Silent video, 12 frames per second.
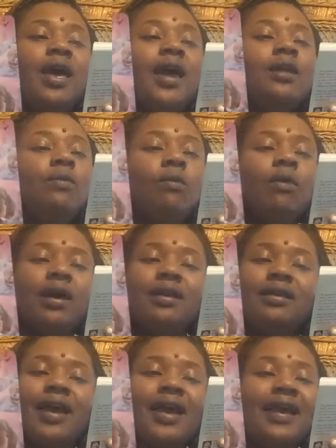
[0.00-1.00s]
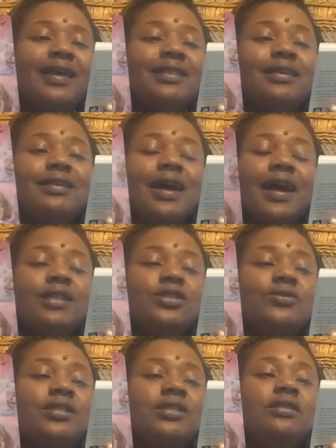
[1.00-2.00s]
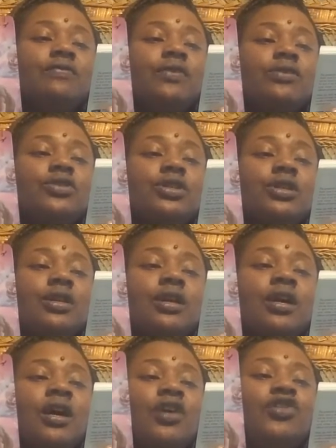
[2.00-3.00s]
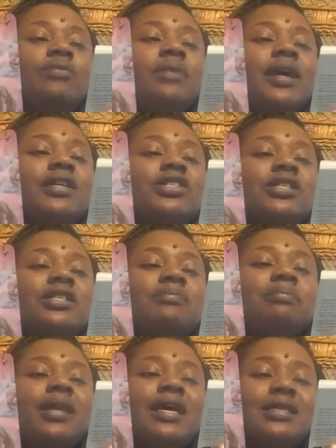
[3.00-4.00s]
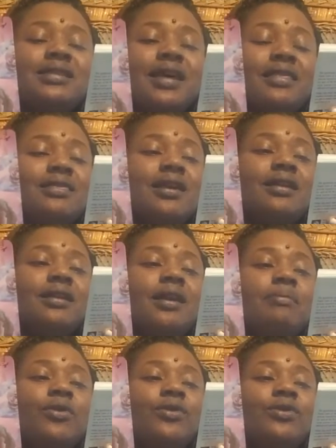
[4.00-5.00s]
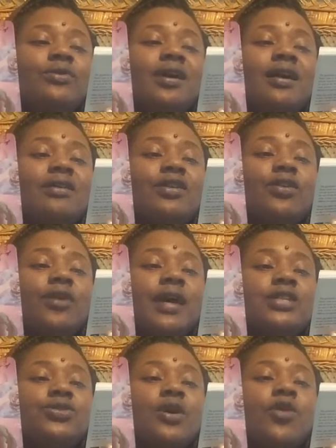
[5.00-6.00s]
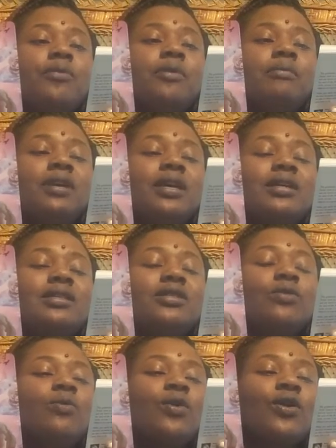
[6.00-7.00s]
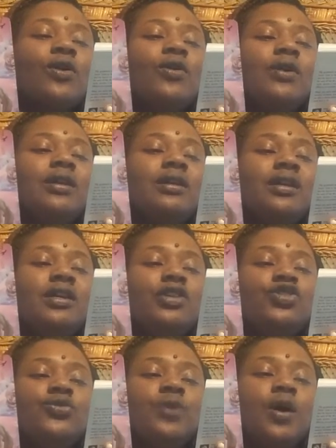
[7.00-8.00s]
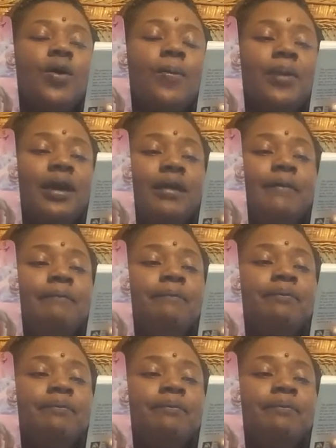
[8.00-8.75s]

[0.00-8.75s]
And one day in the not too distant future, you may just bless that thing that broke you down and cracked you open because the world needs you open.